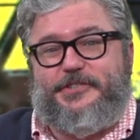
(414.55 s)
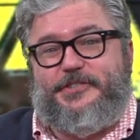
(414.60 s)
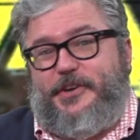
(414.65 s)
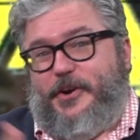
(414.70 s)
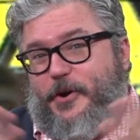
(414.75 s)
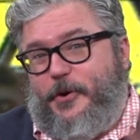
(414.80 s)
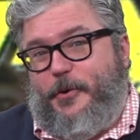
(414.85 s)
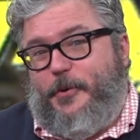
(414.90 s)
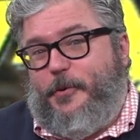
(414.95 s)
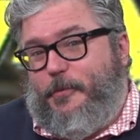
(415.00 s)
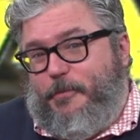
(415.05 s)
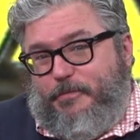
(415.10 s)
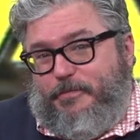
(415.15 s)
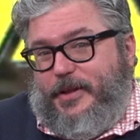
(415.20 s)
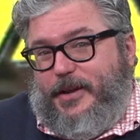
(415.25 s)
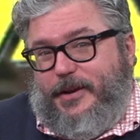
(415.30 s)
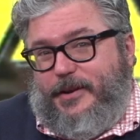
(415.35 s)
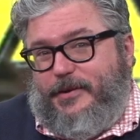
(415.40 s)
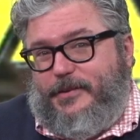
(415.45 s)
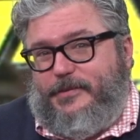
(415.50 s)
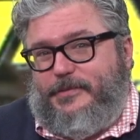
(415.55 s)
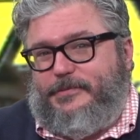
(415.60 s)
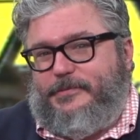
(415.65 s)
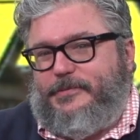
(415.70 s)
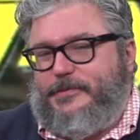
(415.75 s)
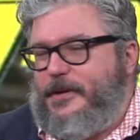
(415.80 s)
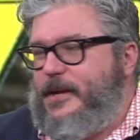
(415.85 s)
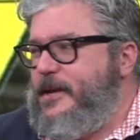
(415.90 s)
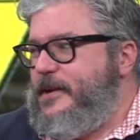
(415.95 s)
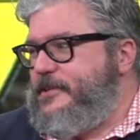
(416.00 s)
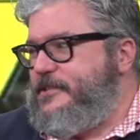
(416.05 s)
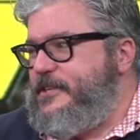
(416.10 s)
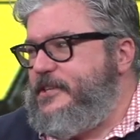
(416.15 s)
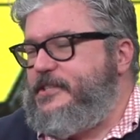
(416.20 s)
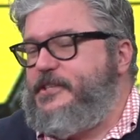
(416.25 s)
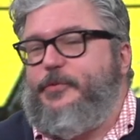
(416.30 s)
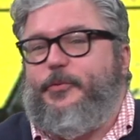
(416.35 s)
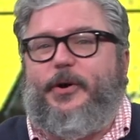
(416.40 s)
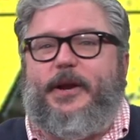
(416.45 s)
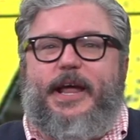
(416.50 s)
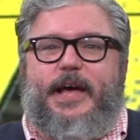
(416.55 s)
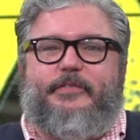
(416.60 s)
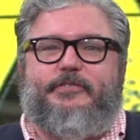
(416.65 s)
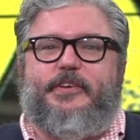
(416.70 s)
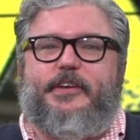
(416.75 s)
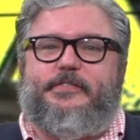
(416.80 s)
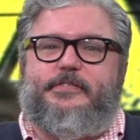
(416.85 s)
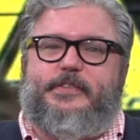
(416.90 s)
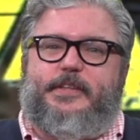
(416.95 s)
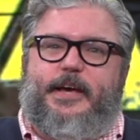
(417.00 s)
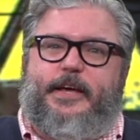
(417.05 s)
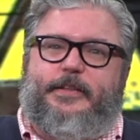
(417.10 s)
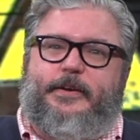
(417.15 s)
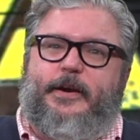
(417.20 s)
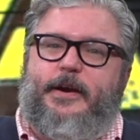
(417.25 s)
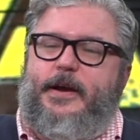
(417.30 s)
So, you know, six of one, half dozen the other.